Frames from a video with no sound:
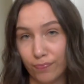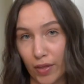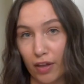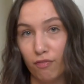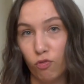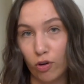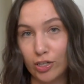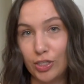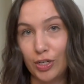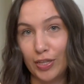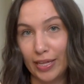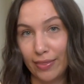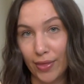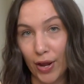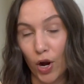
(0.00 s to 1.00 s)

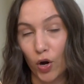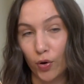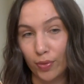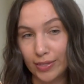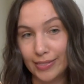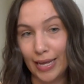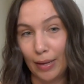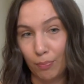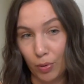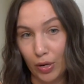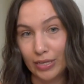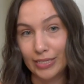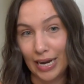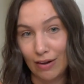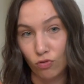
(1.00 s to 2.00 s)
Unfortunately, they are the same
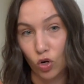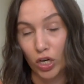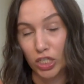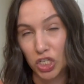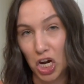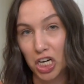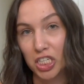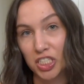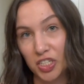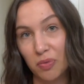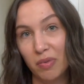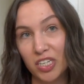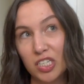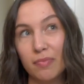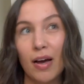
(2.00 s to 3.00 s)
books that I've already talked so
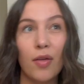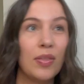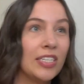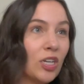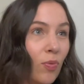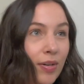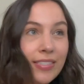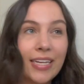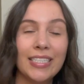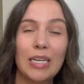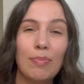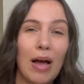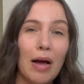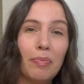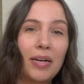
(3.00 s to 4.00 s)
much about. This always ends
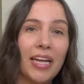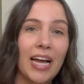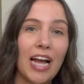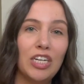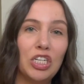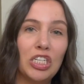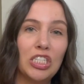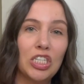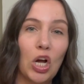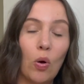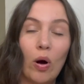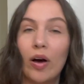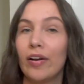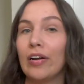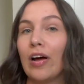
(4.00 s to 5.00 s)
up happening. I just go
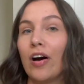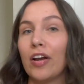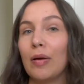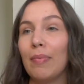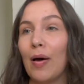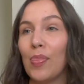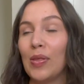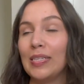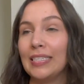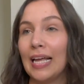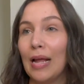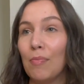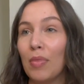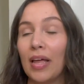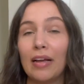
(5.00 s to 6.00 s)
on and on about the
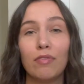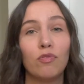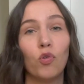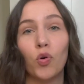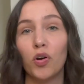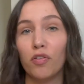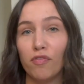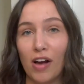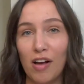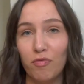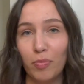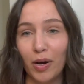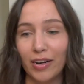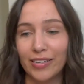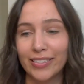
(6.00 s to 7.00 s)
same like 4 or 5
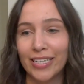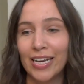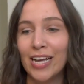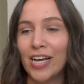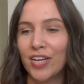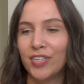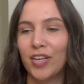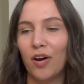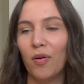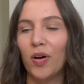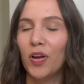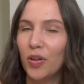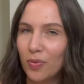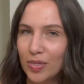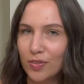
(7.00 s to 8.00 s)
books.
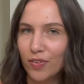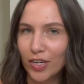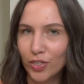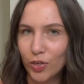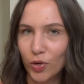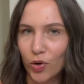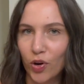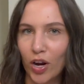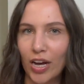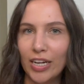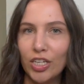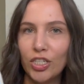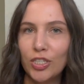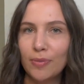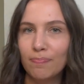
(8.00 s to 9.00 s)
So newest fictional
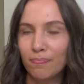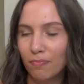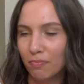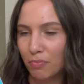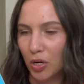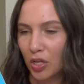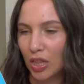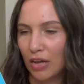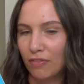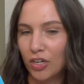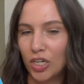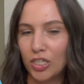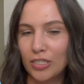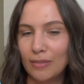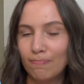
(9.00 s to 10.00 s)
crush, book
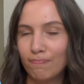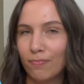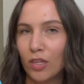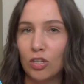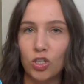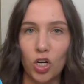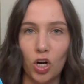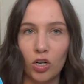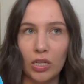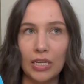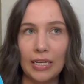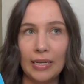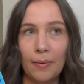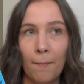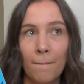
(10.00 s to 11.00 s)
lovers,
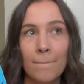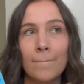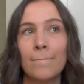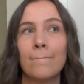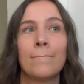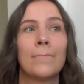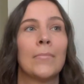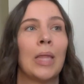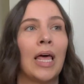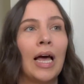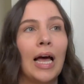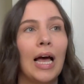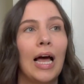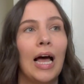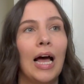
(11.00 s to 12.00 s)
Charlie
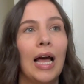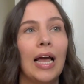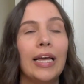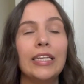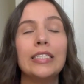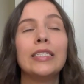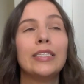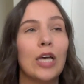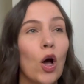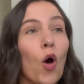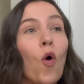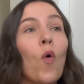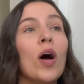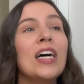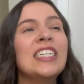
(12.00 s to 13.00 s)
is
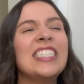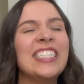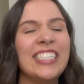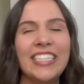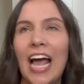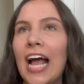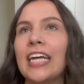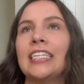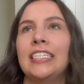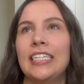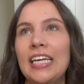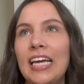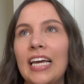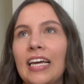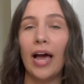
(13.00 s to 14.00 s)
so
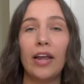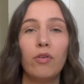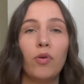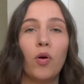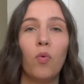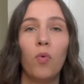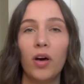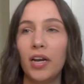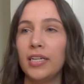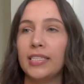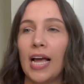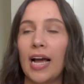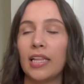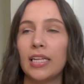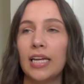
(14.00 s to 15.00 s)
sexy. I don't know what
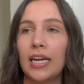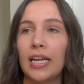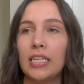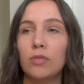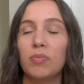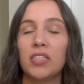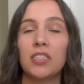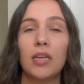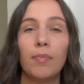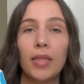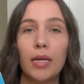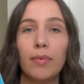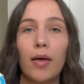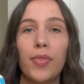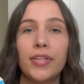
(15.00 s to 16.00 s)
exactly it is, but
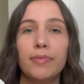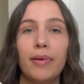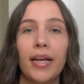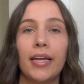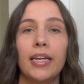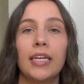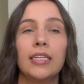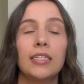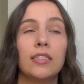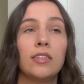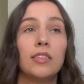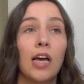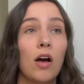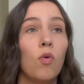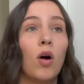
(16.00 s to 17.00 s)
something about this man
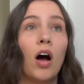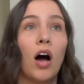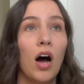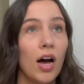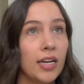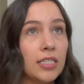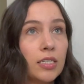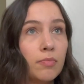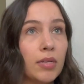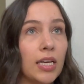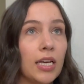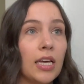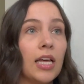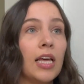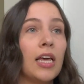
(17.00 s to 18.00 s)
is so hot to
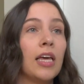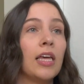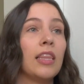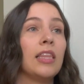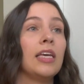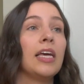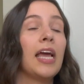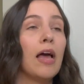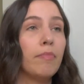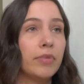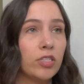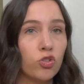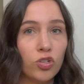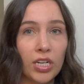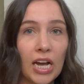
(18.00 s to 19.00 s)
me. The
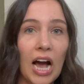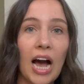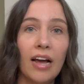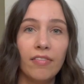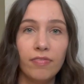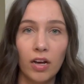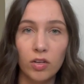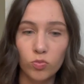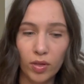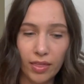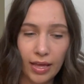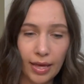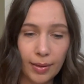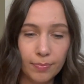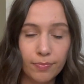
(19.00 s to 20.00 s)
chemistry I felt with
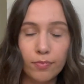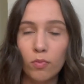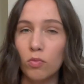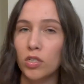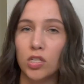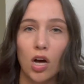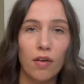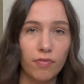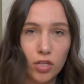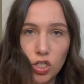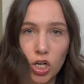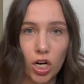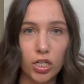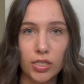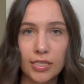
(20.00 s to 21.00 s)
him was off the
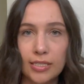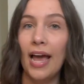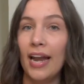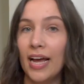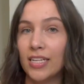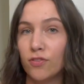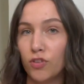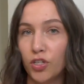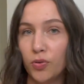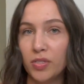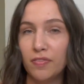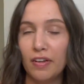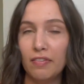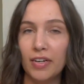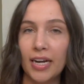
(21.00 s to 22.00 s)
charts. And as for
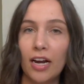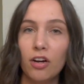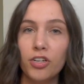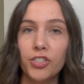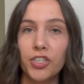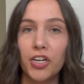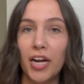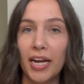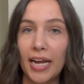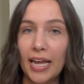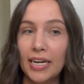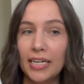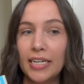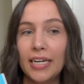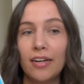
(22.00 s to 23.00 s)
newest favorite character,
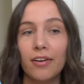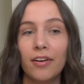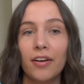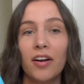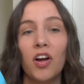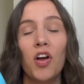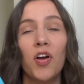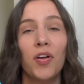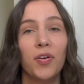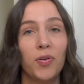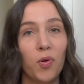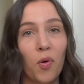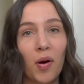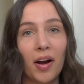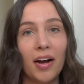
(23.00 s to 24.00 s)
again in here,
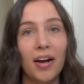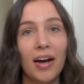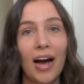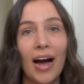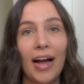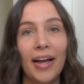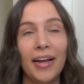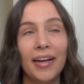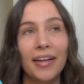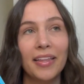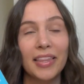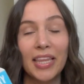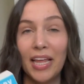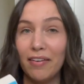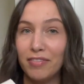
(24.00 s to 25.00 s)
Nora, I
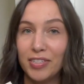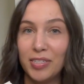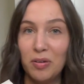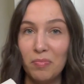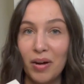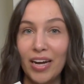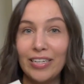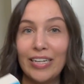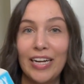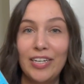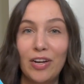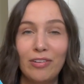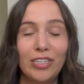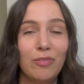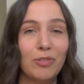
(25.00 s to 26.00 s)
loved so much. I
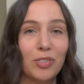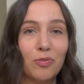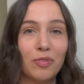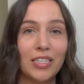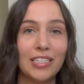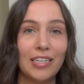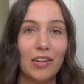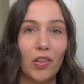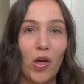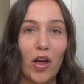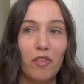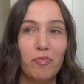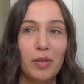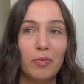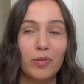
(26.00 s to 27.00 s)
know she was a reason a lot
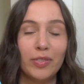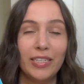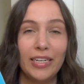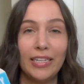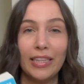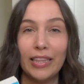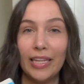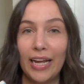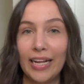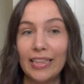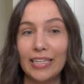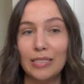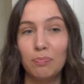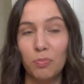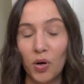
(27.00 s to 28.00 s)
of people didn't like
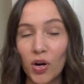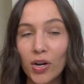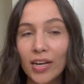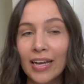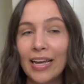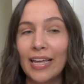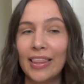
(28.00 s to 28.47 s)
this book.